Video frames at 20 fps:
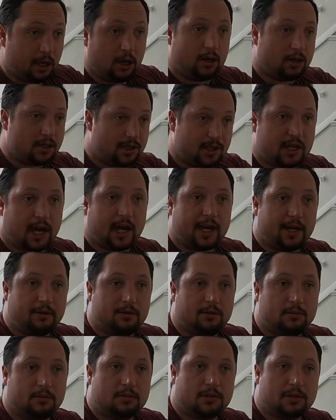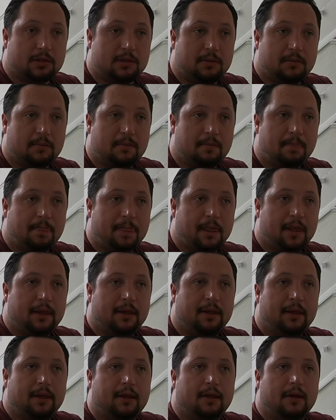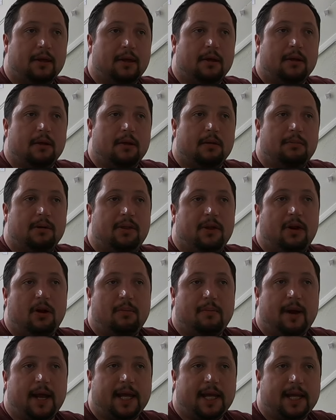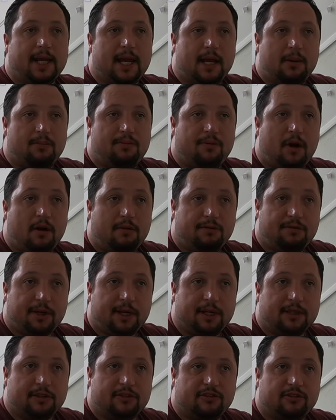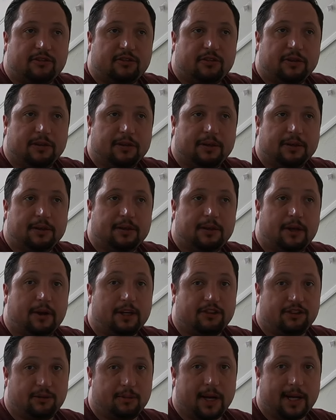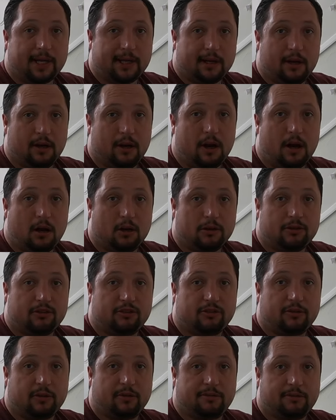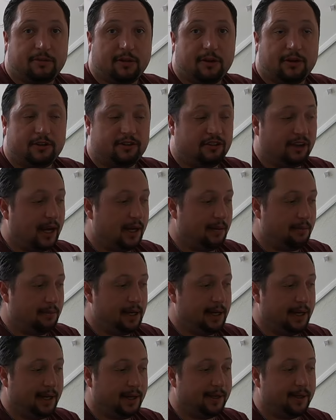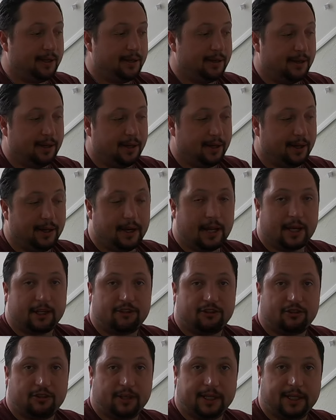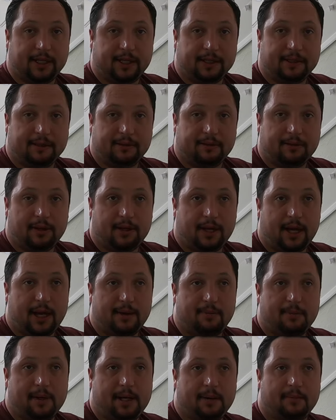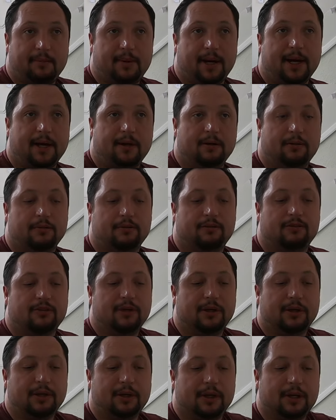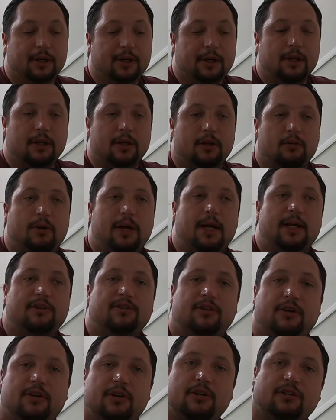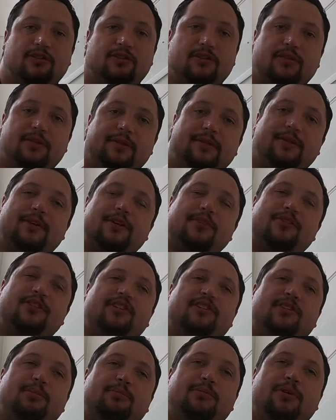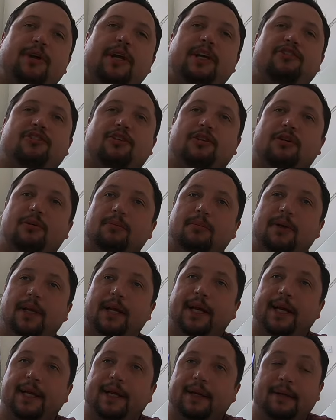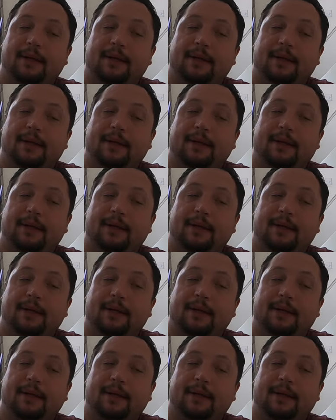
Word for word: of sales, but they're not making any profits. They're actually making a loss of 38 million uh, last year, 38 million pounds. The reason, because because it's a British company,